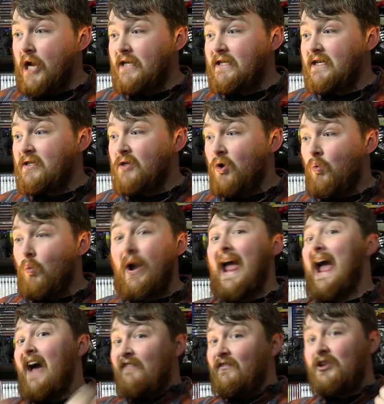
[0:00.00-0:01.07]
indeed, why
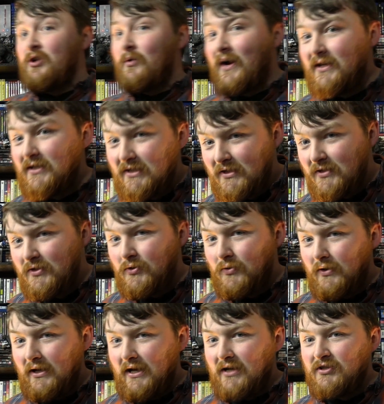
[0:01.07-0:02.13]
haven't you added it to your
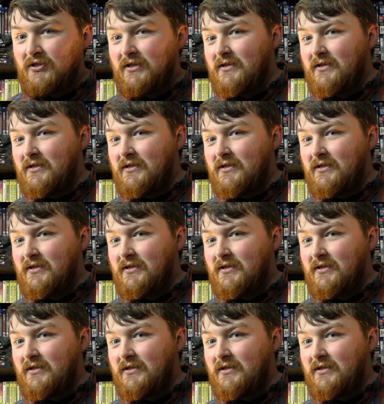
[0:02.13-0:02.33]
collection?